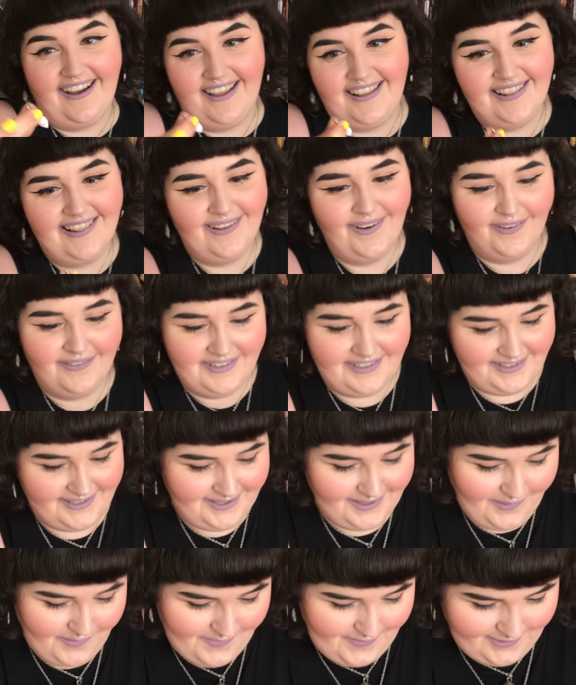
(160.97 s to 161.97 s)
I love it
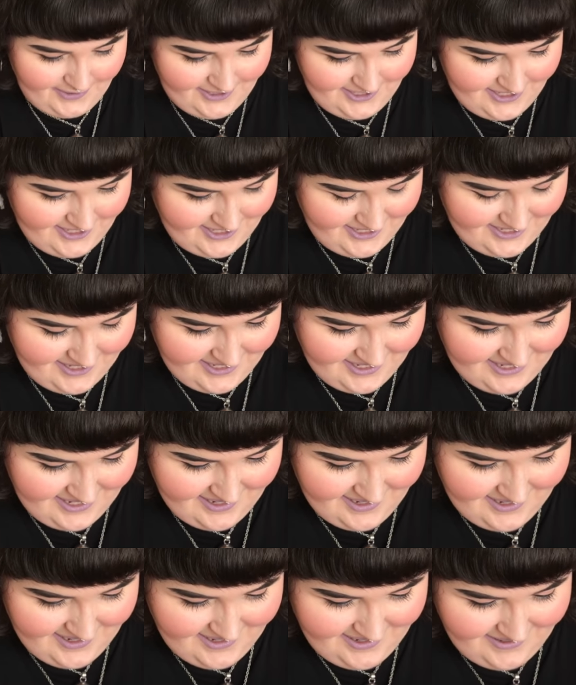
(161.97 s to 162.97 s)
so much.
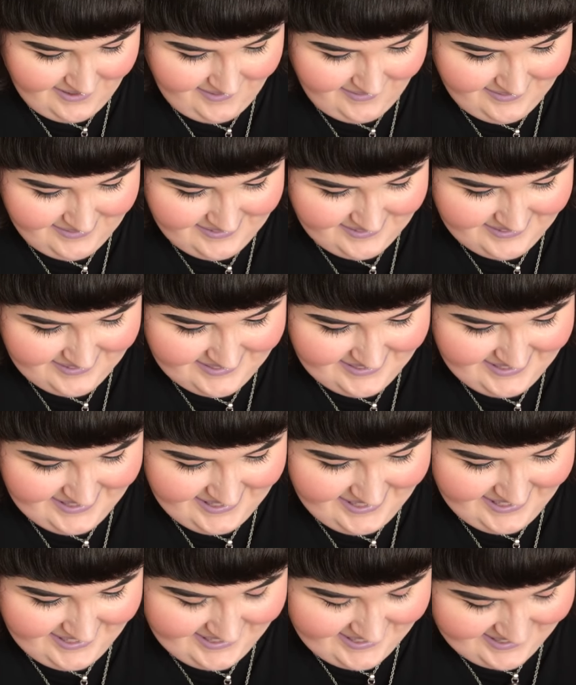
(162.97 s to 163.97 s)

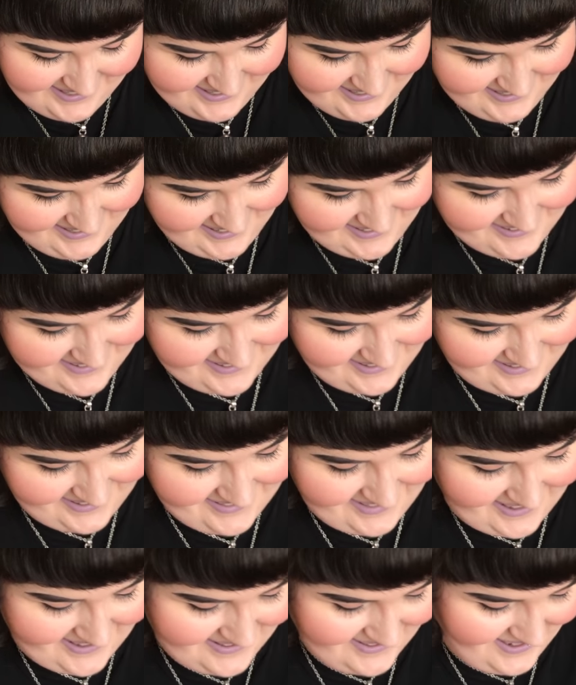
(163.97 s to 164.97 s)
Oh, look.
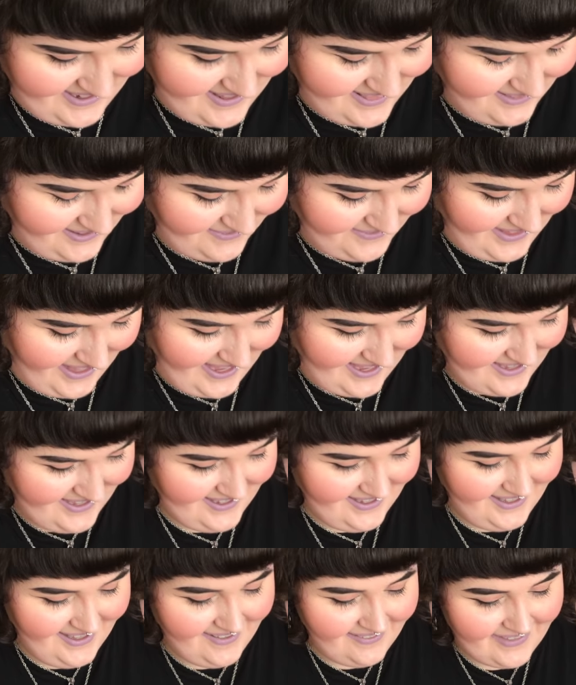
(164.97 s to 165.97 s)
That's, I love that.
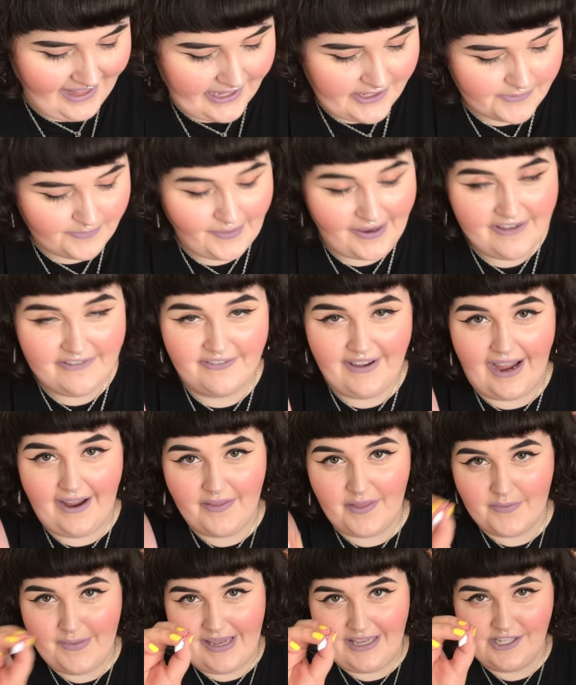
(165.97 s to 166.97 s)
That is by
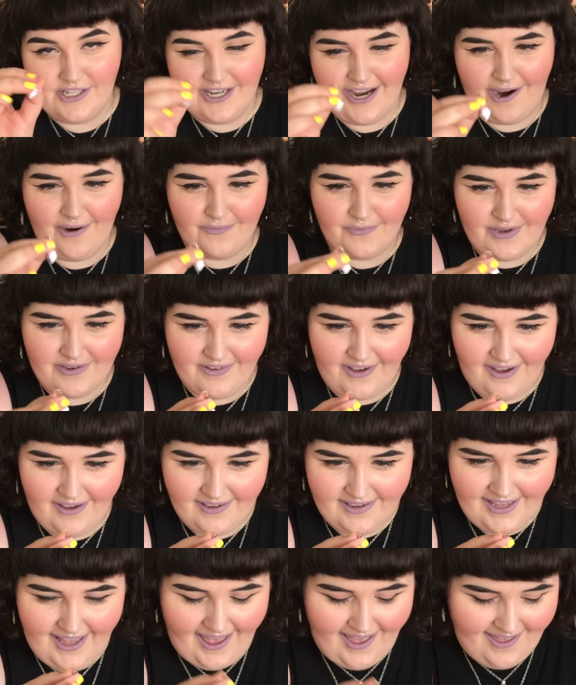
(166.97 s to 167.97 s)
far the best charm we've
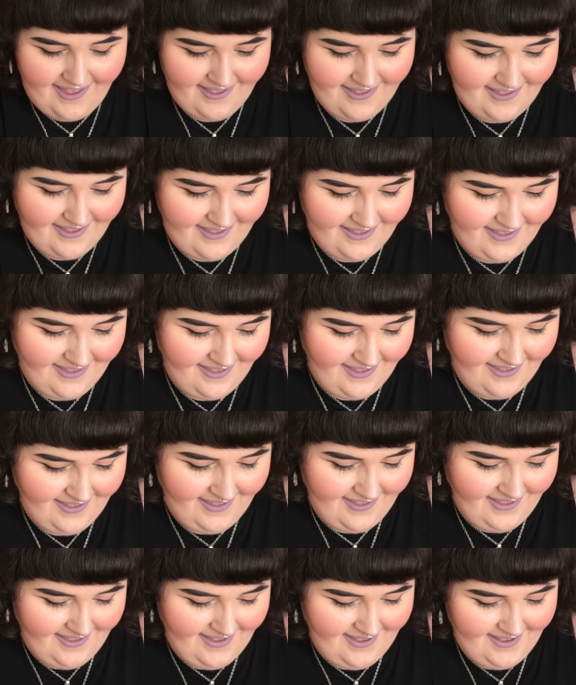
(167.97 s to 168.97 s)
got yet.
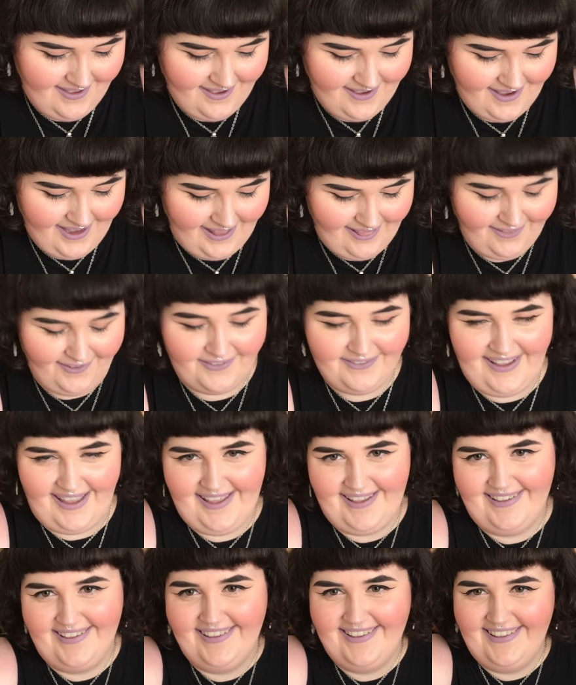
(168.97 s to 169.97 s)
I love it.
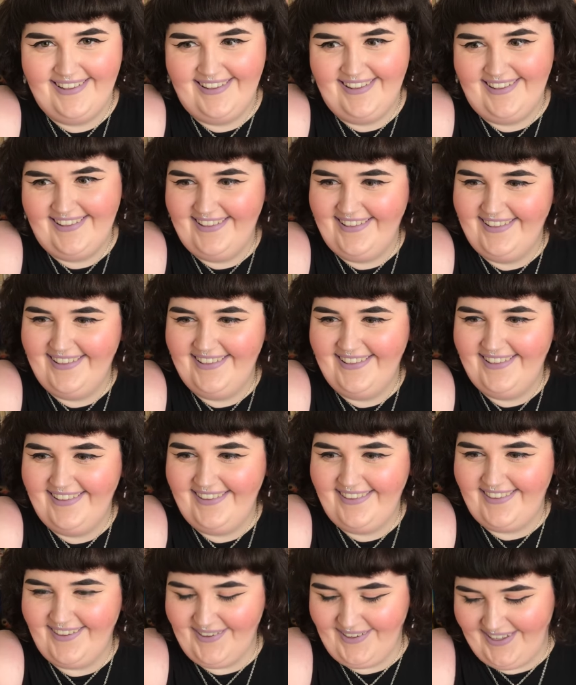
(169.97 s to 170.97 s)

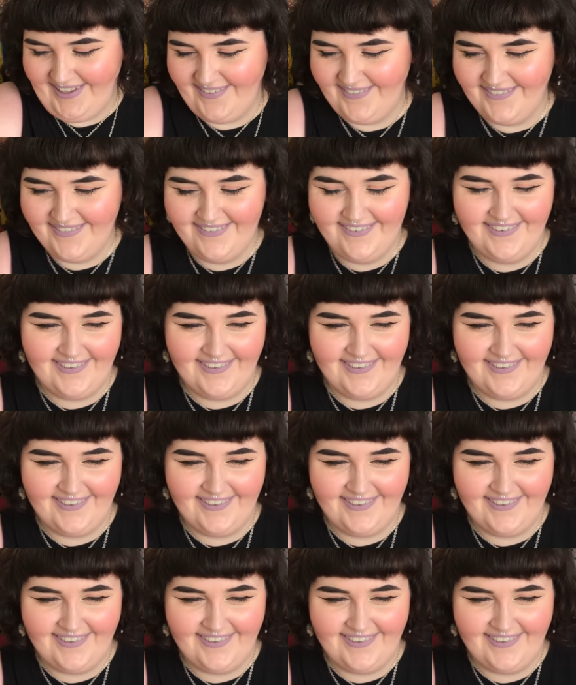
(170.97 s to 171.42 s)
So cute.